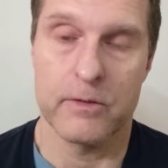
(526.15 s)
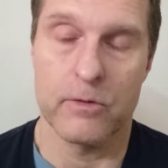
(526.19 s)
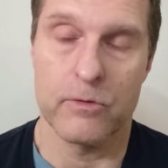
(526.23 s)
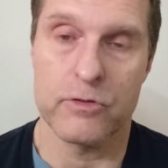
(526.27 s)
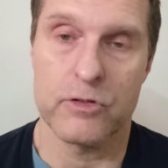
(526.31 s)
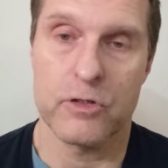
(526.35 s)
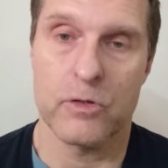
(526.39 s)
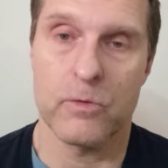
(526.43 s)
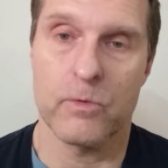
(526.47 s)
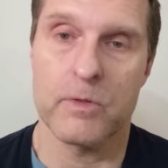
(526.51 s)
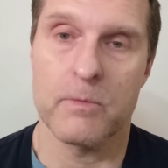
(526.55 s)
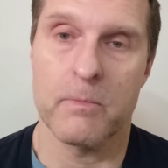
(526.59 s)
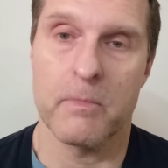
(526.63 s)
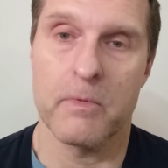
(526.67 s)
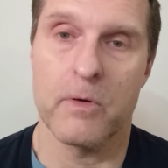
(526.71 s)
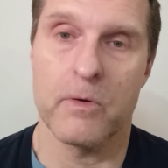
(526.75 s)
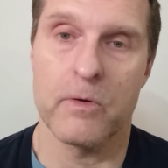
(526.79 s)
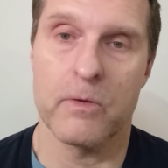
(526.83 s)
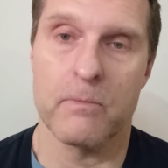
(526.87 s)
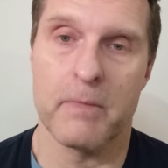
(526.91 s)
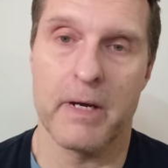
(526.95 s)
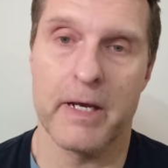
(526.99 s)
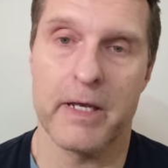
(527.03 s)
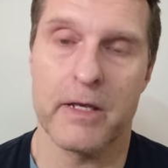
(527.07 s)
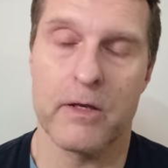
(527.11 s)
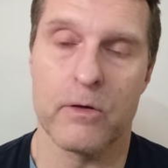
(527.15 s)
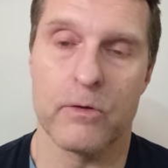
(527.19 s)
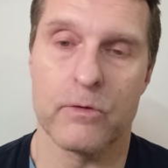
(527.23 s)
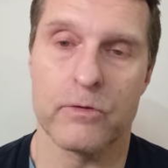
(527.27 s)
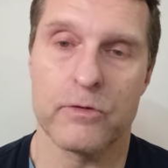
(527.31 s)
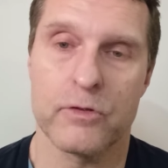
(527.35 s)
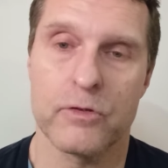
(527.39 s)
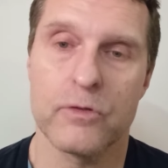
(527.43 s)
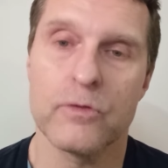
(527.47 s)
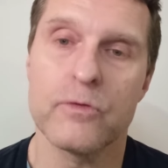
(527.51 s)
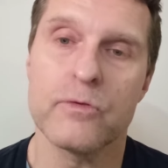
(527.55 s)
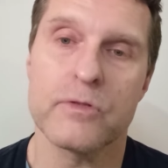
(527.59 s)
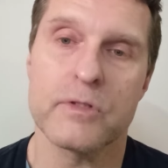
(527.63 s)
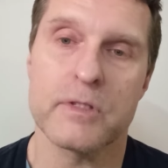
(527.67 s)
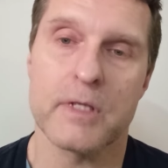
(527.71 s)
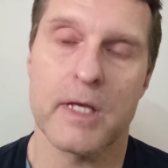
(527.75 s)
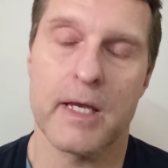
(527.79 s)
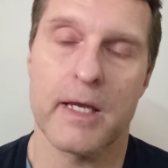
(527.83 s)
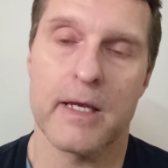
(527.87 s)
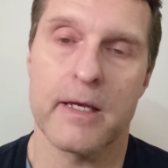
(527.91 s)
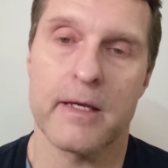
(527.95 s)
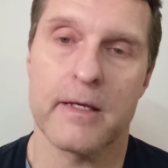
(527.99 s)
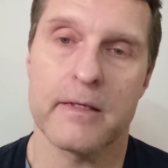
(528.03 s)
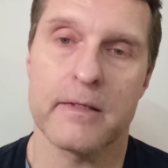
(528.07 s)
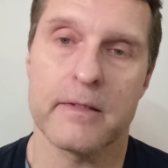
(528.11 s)
Those are my go-tos,
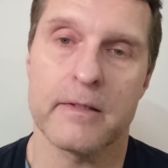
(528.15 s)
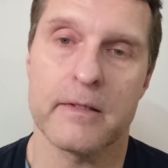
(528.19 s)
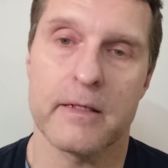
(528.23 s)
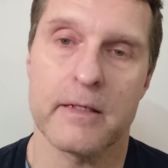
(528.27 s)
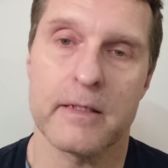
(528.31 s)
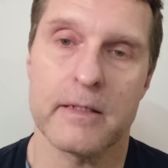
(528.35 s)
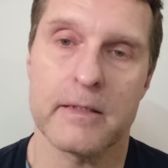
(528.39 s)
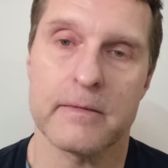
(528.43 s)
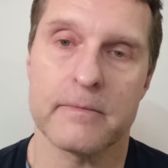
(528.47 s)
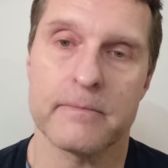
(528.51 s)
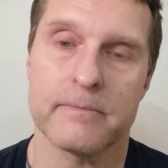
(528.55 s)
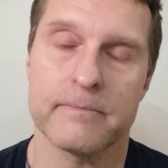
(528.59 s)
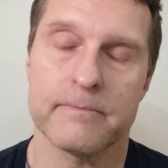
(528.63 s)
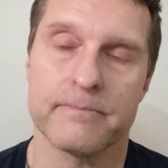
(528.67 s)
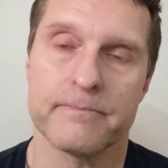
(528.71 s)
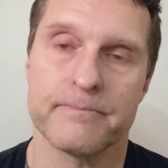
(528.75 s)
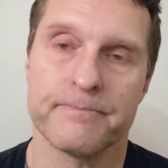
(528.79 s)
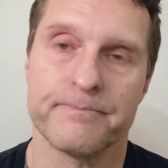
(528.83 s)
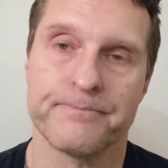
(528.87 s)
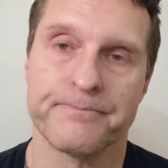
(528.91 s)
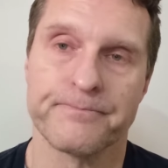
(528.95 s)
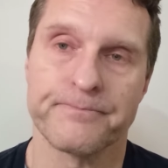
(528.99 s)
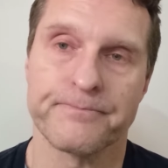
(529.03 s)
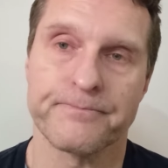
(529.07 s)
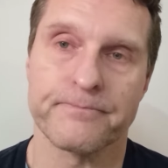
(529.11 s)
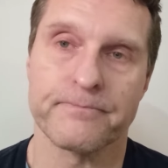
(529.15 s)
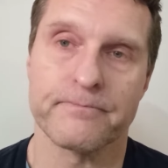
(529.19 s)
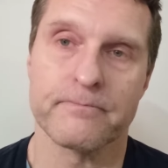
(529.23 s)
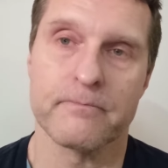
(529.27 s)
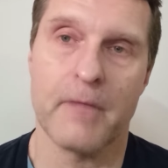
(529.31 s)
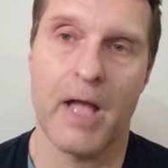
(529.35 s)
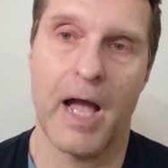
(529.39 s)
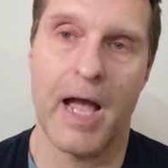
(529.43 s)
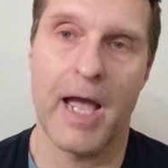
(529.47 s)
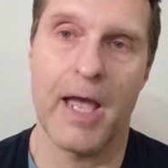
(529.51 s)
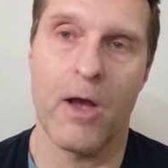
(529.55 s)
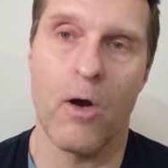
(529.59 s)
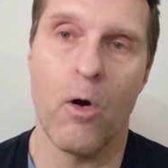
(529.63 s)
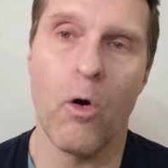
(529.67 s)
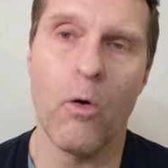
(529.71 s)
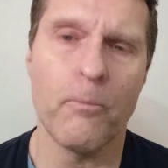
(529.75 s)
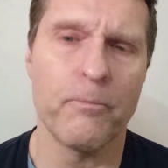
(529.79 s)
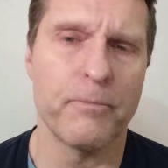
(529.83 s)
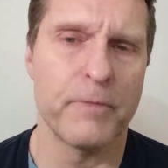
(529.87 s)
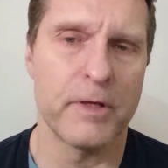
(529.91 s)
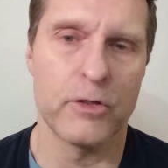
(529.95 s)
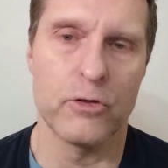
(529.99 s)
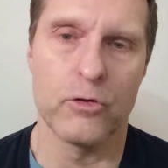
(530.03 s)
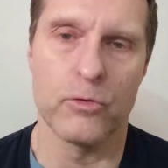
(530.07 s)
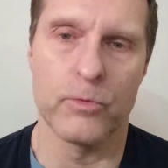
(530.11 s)
and um, I
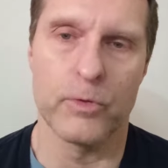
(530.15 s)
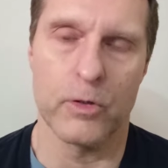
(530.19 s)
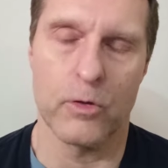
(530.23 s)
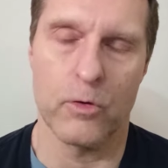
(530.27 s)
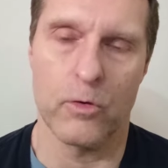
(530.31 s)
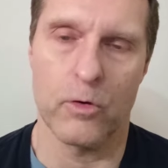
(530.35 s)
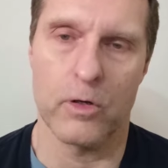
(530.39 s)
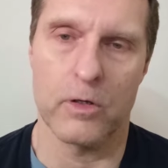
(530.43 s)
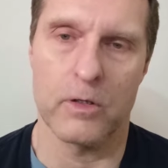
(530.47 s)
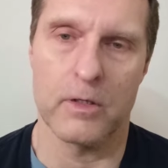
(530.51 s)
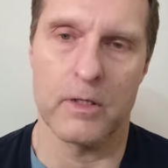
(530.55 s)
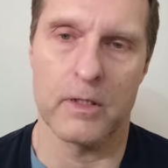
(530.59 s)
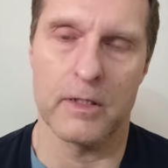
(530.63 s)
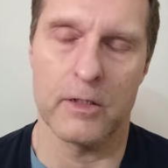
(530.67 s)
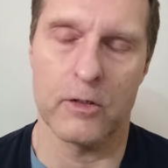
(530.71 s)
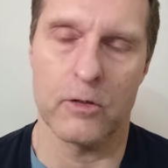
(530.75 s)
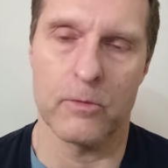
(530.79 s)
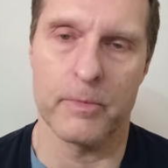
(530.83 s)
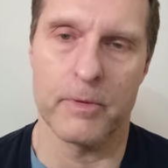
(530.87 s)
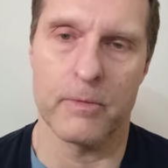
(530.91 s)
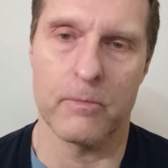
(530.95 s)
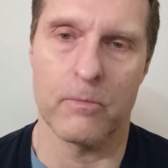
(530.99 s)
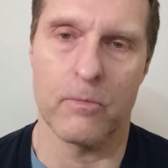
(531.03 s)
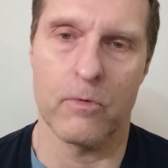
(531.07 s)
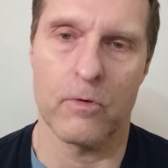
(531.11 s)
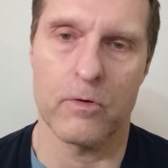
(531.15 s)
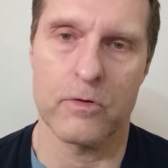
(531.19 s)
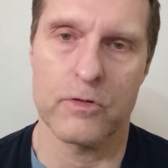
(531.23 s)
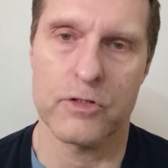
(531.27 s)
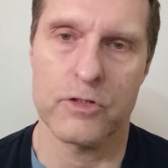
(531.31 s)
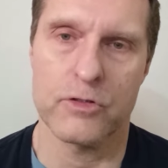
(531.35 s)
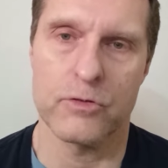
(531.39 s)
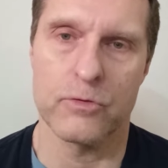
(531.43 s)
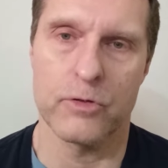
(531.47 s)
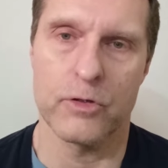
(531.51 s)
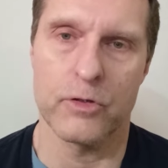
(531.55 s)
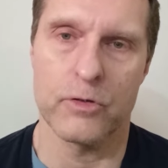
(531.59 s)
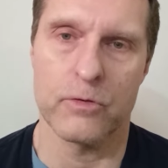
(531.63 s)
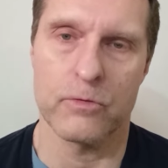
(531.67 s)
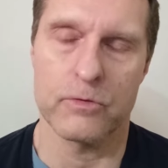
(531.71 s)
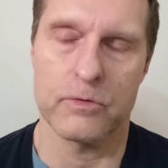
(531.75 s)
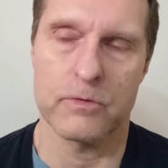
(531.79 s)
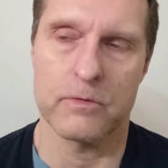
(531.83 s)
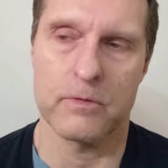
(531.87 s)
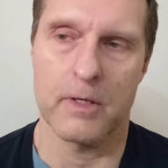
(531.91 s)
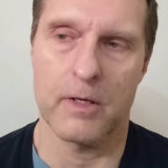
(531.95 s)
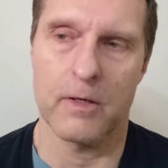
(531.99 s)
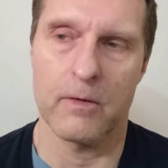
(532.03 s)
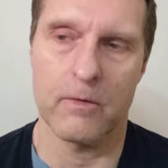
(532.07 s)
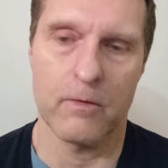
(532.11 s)
hope they do record a little bit more studio.
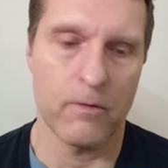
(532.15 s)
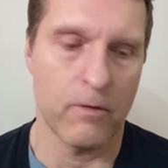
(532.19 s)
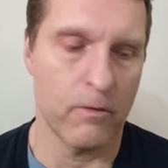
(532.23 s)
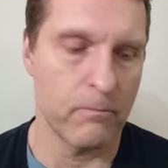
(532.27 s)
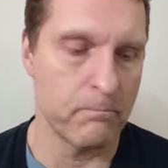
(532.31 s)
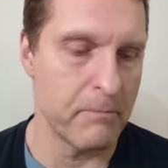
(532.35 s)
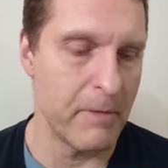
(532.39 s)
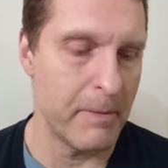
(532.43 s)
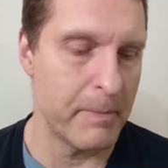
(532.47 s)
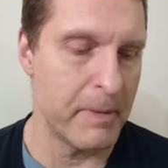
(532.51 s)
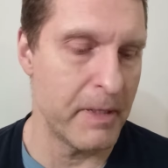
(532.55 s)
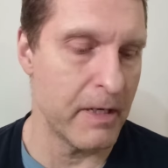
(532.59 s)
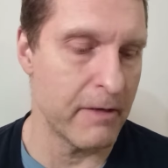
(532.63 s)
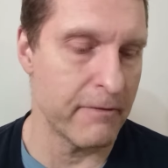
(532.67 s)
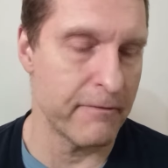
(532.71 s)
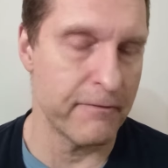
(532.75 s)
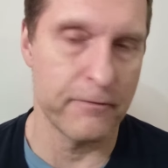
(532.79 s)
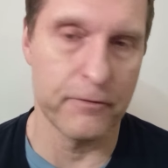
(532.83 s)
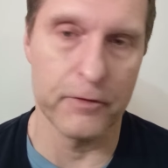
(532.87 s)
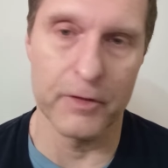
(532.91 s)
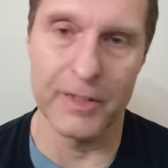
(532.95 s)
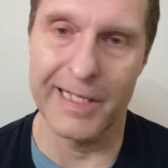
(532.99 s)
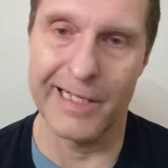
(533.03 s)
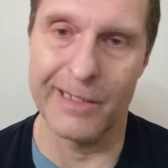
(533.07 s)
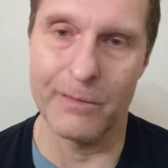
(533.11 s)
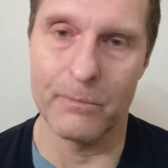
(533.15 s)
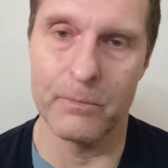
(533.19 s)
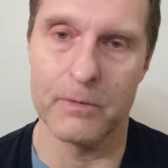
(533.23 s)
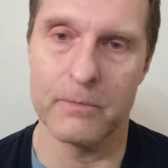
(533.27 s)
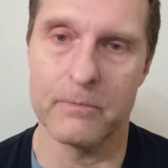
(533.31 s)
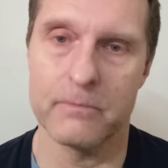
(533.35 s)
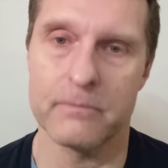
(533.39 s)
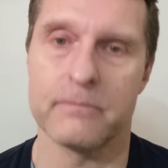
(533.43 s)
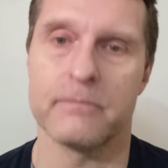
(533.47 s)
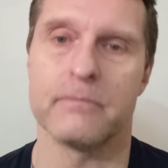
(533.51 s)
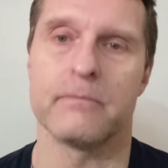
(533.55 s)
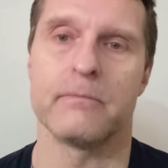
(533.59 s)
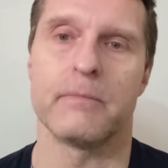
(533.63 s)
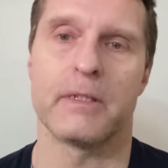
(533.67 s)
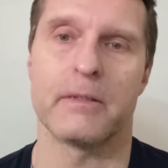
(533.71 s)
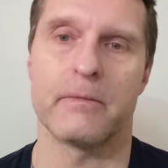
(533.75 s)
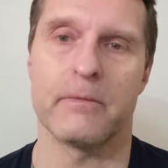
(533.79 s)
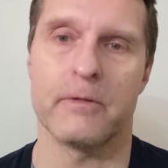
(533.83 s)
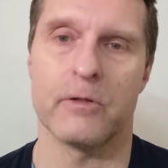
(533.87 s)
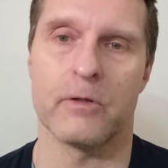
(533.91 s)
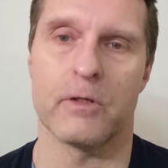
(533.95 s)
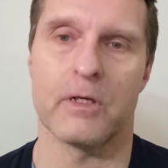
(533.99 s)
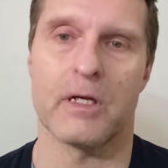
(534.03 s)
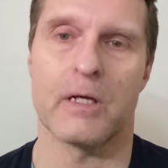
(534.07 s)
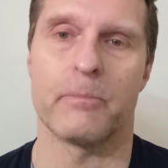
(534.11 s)
I hope maybe not a full album, but
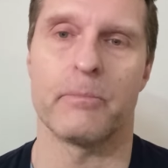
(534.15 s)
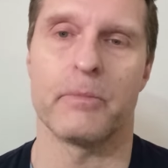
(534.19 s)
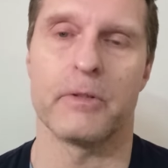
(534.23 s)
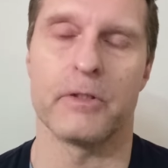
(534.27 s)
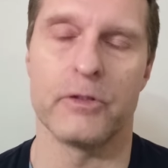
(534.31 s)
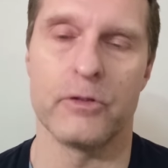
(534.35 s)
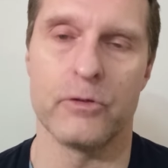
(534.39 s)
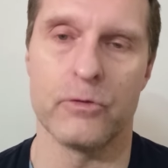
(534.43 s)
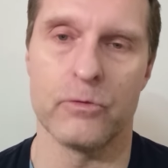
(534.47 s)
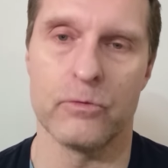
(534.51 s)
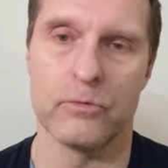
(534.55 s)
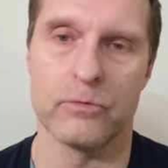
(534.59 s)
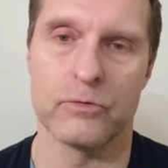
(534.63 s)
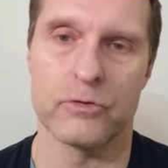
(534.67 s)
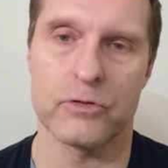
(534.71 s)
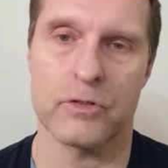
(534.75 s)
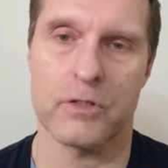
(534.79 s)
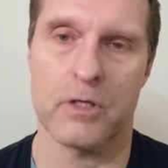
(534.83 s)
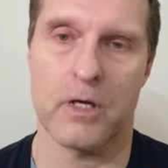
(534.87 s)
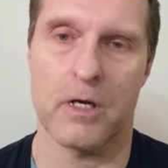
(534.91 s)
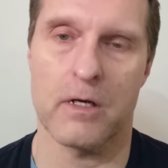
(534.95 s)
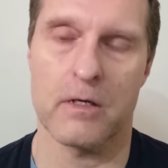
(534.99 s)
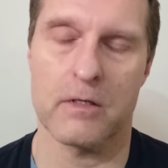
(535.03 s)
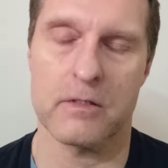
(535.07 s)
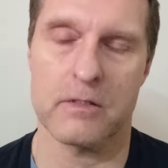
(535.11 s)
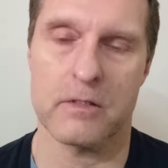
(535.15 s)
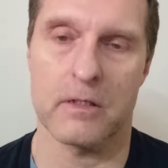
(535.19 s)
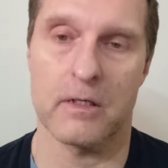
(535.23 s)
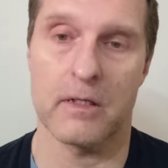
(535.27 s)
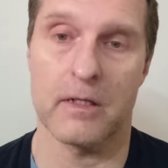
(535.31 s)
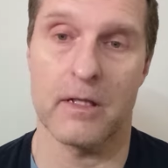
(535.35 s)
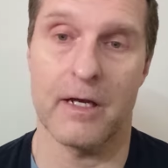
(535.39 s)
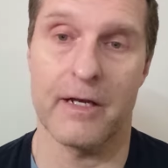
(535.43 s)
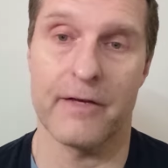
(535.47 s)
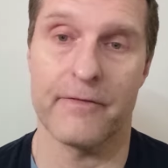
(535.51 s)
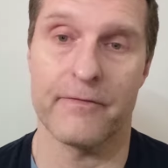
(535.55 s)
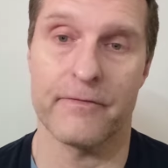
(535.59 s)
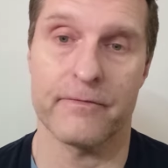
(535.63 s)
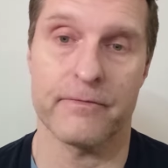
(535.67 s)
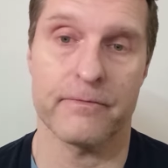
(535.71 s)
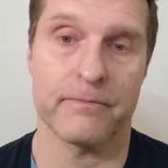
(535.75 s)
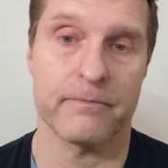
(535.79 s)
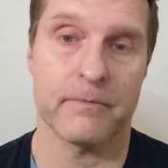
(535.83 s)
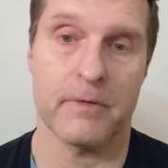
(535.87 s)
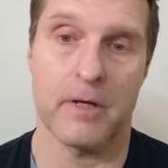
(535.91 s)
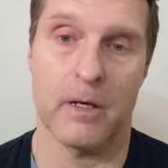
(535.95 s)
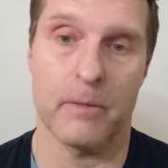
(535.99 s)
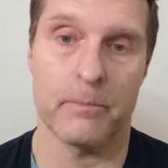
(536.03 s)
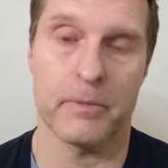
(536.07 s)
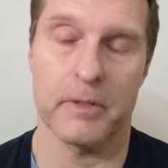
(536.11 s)
you know, a couple of new songs on a live
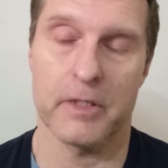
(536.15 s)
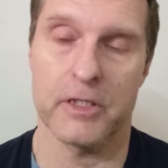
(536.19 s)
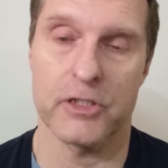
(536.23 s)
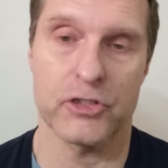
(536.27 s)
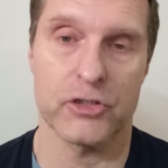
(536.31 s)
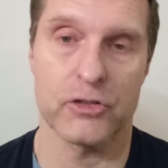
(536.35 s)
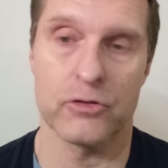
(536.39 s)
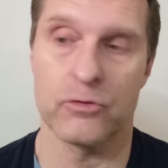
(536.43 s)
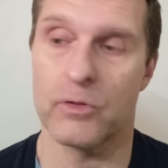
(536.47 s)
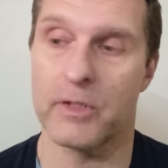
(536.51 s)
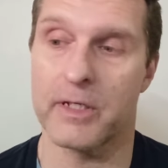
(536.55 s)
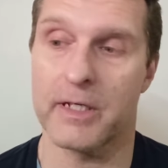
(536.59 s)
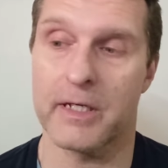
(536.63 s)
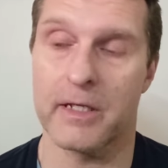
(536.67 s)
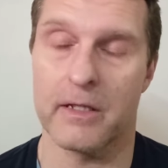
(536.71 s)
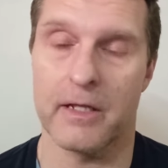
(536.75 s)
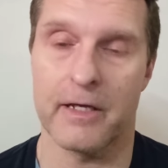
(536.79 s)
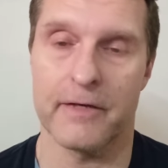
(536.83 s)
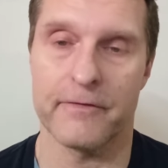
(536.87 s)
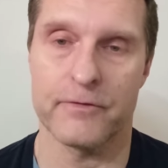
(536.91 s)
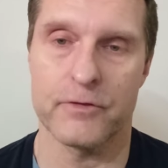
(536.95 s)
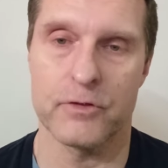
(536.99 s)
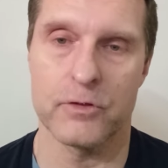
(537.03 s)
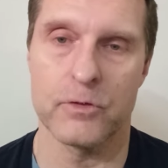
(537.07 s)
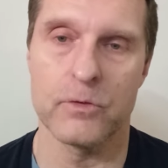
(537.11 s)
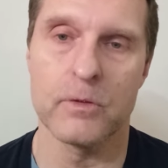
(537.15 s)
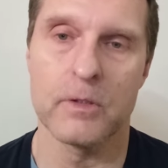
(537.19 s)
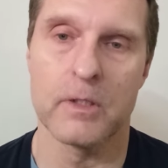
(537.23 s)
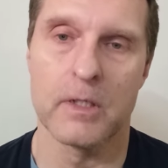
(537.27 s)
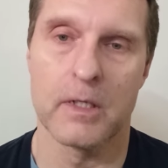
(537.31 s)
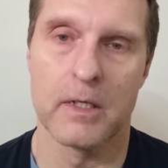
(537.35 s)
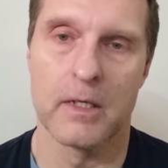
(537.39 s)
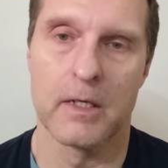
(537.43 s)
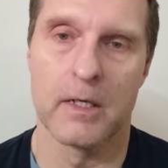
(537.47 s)
compilation, do like a live two.